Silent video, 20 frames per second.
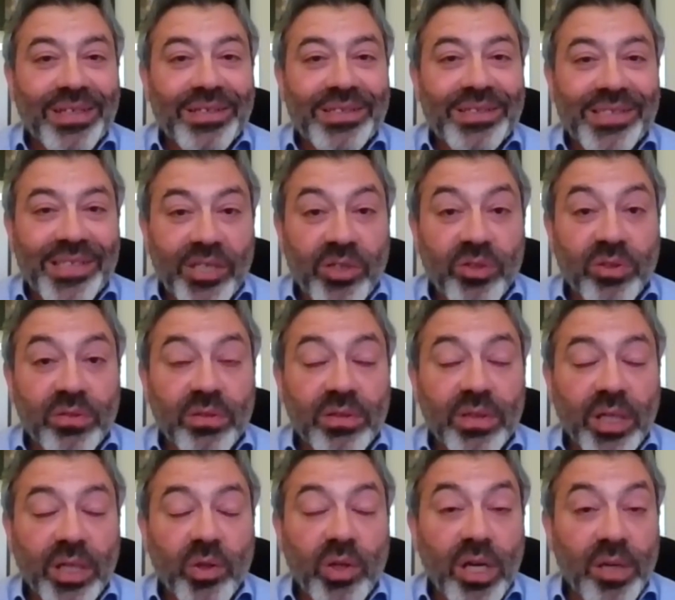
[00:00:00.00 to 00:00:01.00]
still
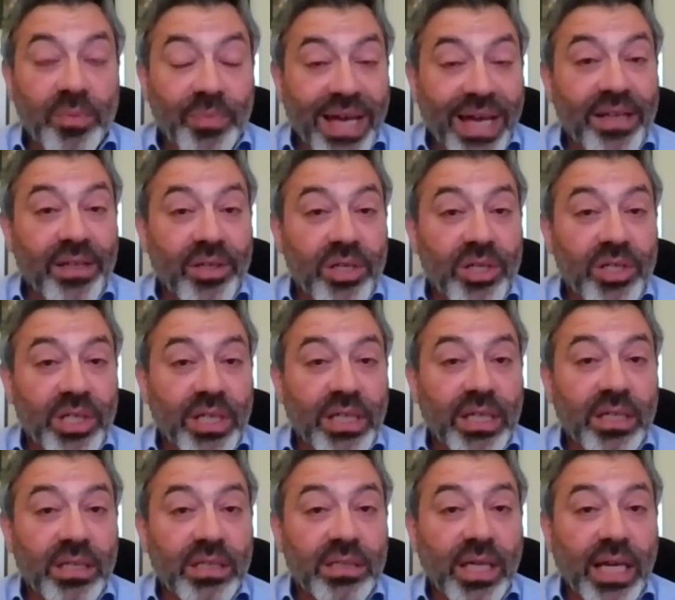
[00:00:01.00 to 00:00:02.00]
on our balance
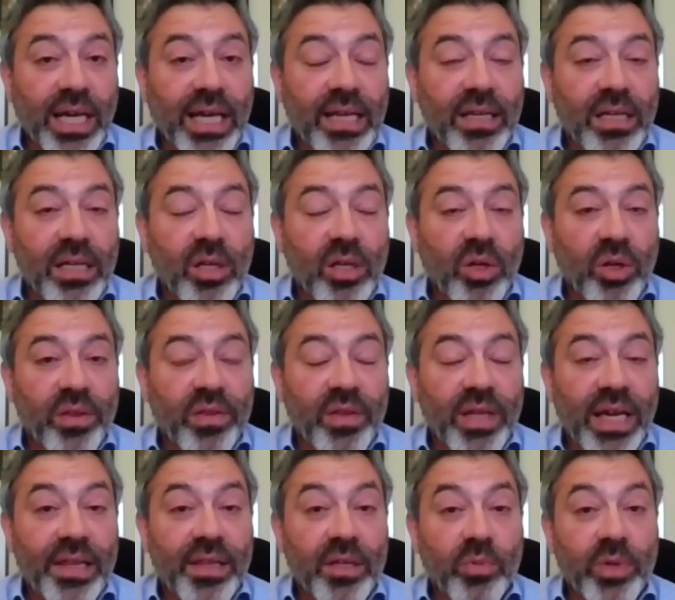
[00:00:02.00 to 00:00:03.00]
sheet, and a lot
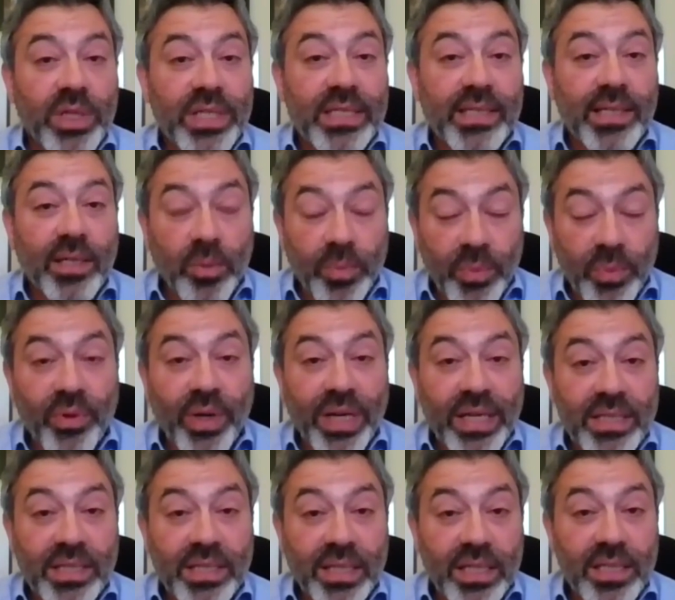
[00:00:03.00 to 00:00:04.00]
there that we're still
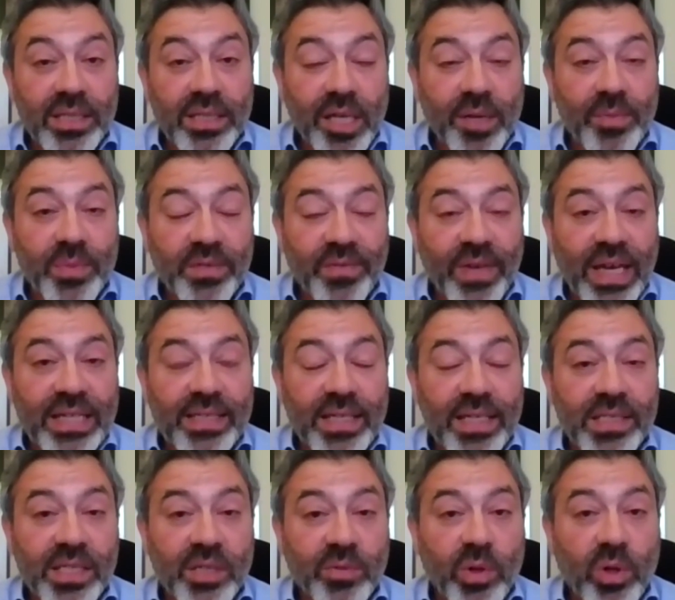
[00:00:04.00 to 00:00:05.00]
operating in terms of
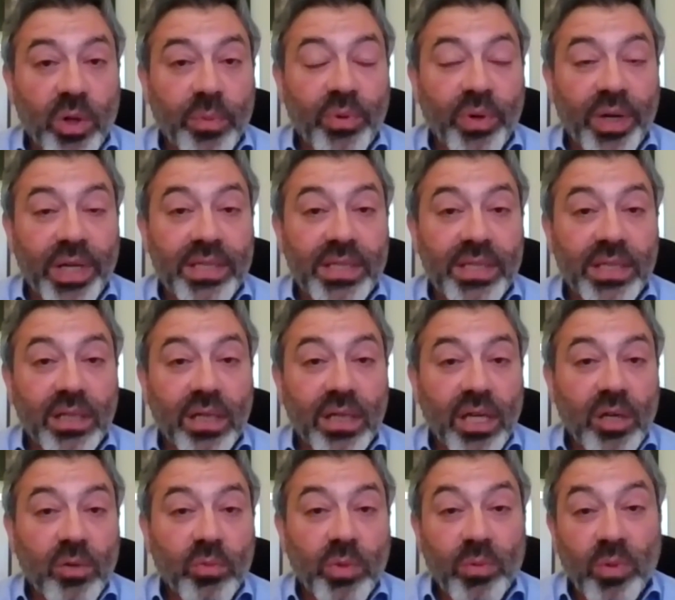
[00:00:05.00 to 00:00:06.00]
assets that we're operating.
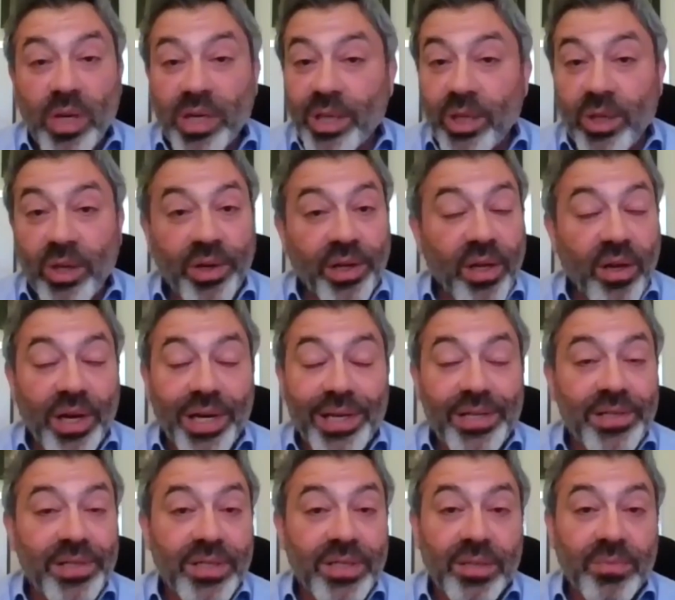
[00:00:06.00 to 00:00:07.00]
We're working on
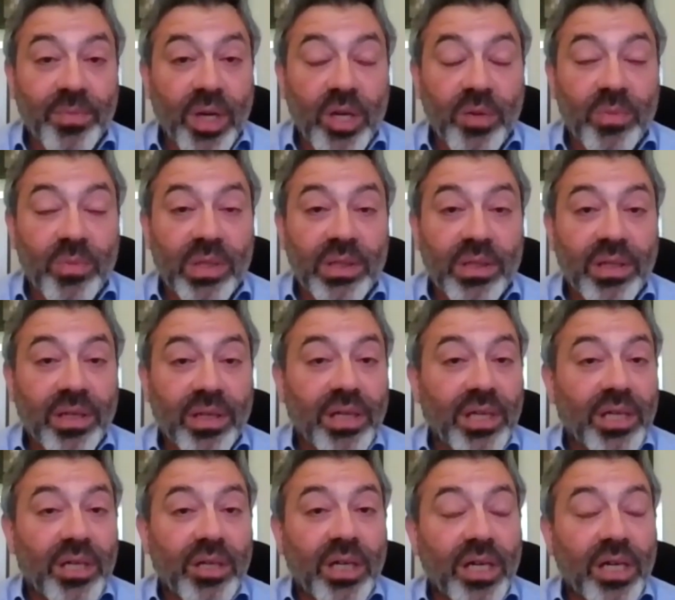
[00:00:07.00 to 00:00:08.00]
Ireland at the moment
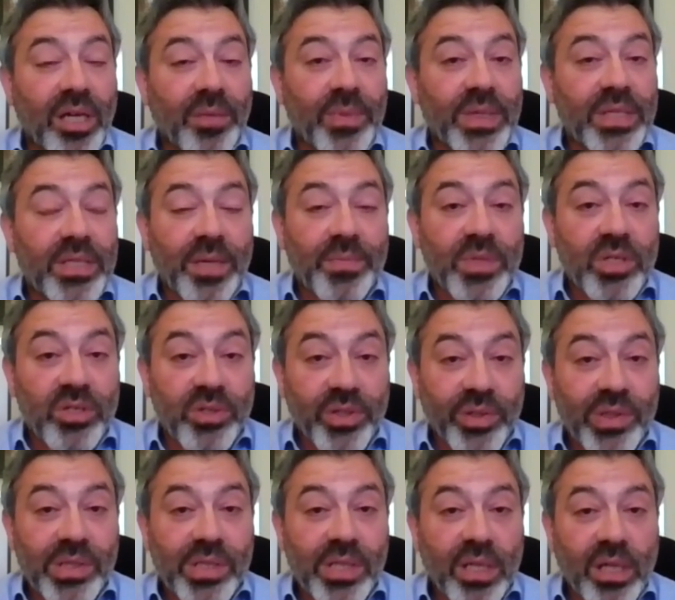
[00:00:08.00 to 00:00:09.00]
in terms of
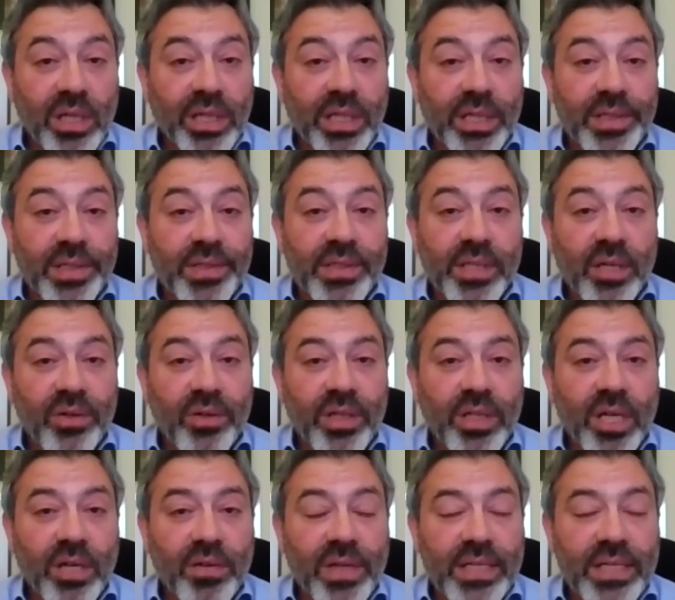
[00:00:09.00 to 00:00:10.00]
drill targets. So,
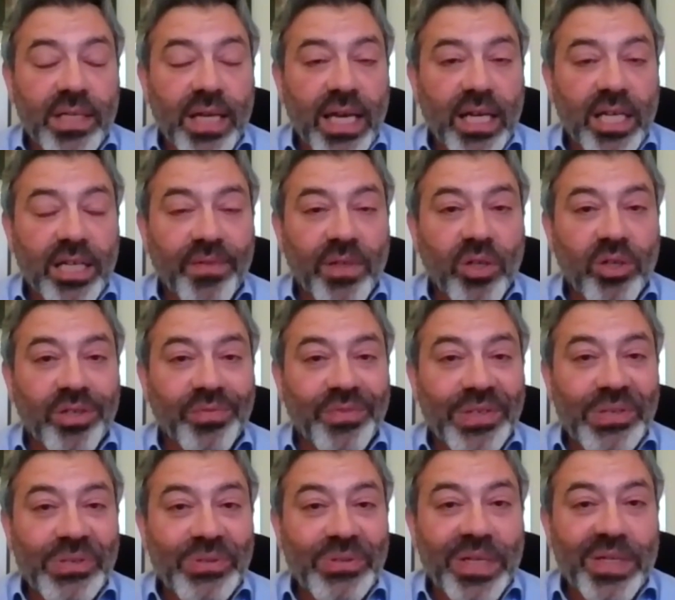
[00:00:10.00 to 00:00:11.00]
there's a heck of a lot of
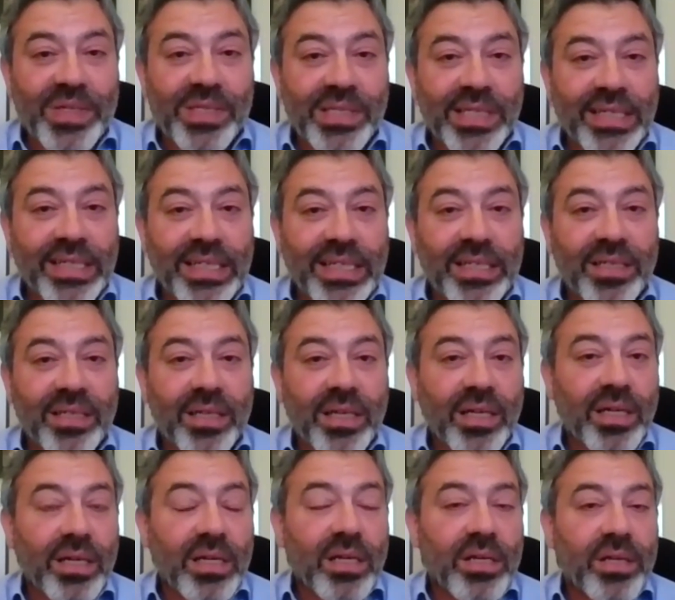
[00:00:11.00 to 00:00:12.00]
interest still in
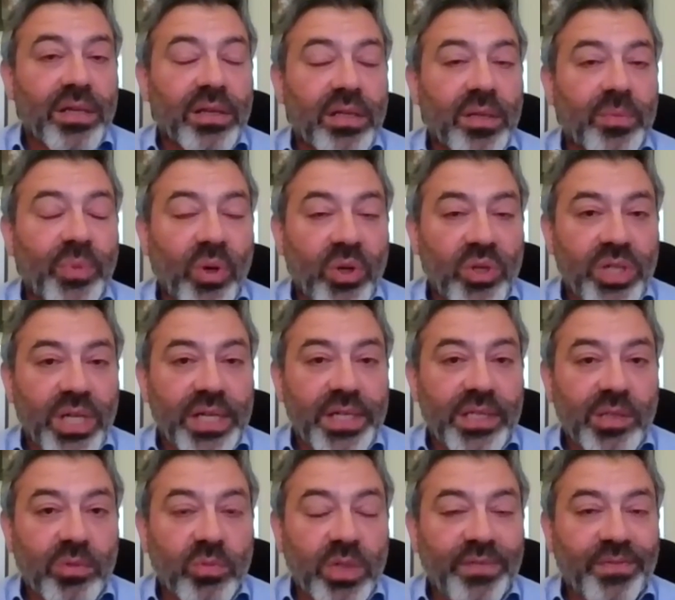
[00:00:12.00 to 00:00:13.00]
the projects
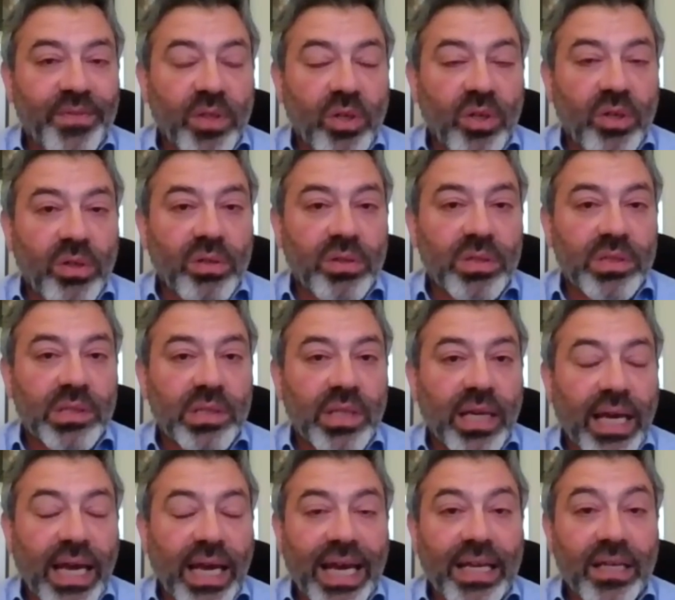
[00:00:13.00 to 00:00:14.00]
that we've got
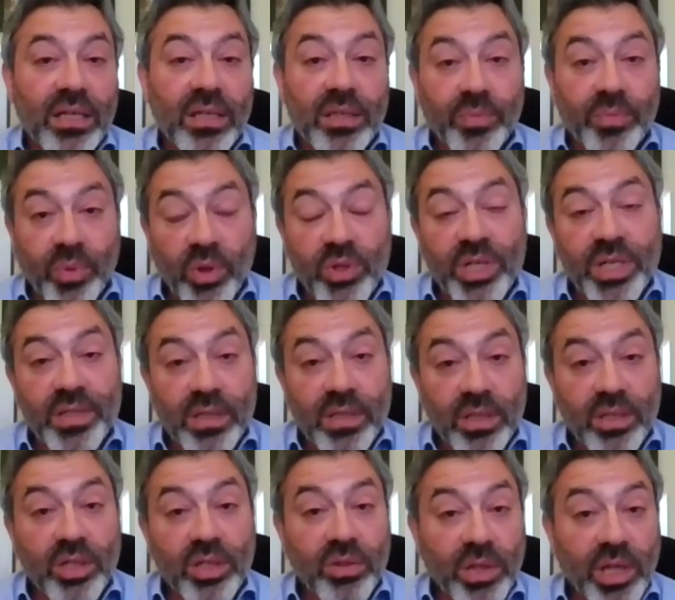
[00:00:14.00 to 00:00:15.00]
and the projects
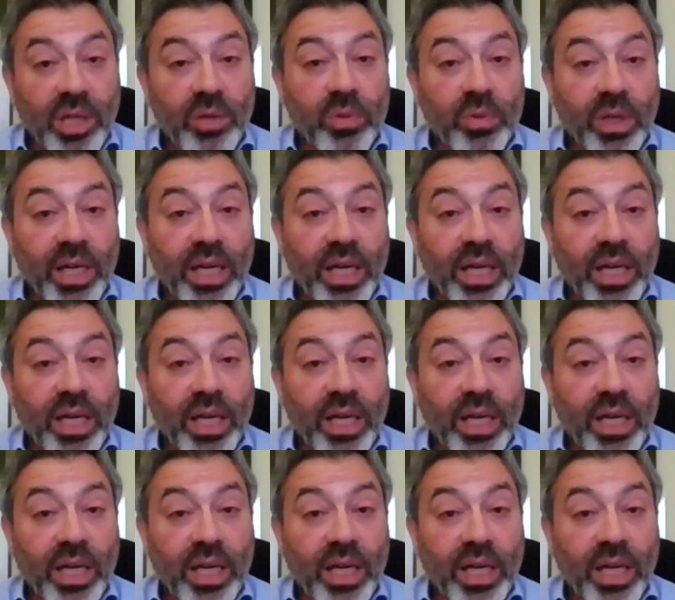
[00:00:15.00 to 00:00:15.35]
that Nuco will